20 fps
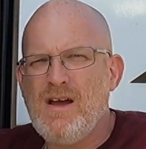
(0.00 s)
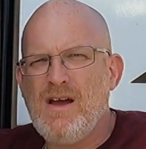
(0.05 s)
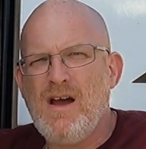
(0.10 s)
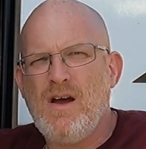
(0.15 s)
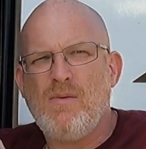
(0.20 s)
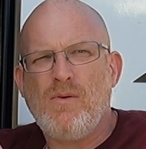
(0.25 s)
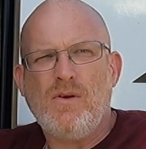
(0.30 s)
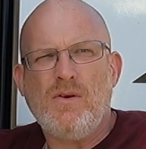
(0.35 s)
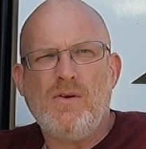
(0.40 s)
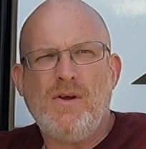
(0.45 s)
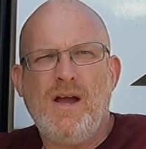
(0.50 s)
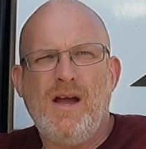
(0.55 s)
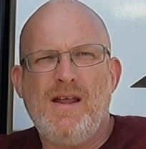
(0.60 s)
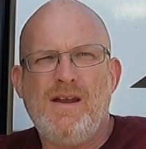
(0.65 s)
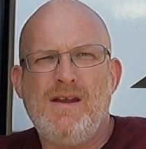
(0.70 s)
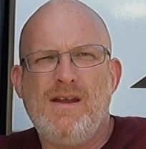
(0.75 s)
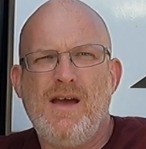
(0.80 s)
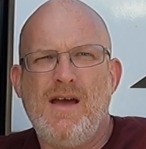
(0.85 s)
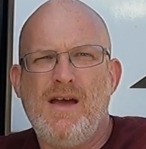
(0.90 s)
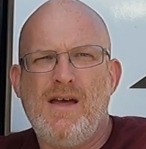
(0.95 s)
and we're going to go
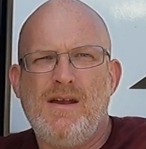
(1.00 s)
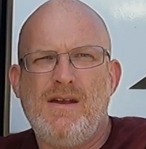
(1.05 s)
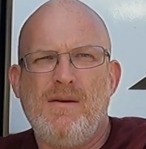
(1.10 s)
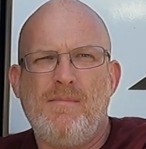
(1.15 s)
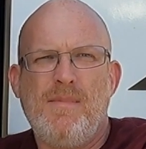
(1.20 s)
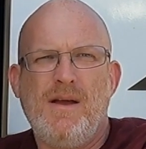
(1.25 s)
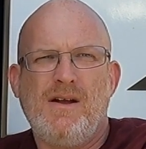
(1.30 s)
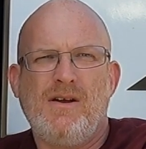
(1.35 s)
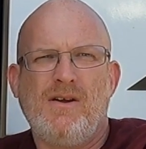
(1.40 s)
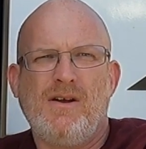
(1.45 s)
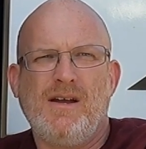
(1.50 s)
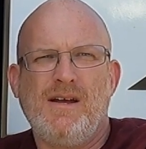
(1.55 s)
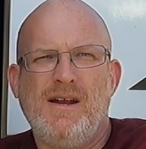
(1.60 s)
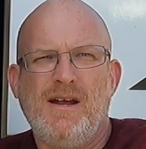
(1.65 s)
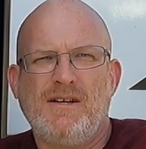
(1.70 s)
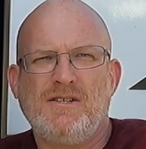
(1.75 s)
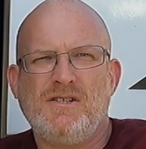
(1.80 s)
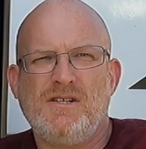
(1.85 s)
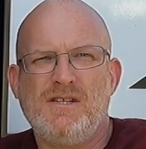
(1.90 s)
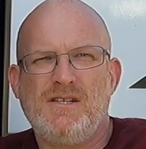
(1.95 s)
ahead and make our
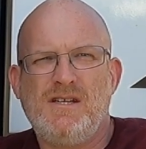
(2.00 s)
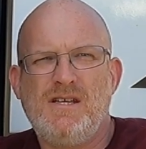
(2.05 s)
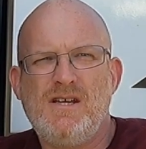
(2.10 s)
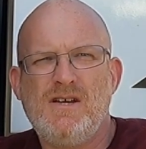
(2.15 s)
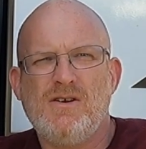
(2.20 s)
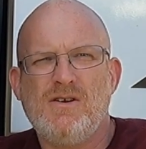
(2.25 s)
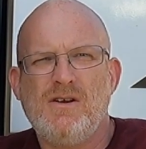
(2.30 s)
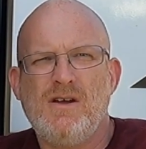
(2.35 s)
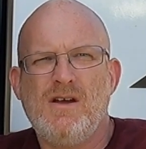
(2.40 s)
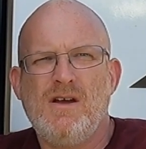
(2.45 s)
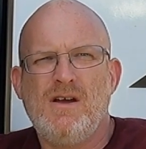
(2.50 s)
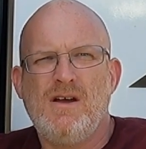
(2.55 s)
connections here,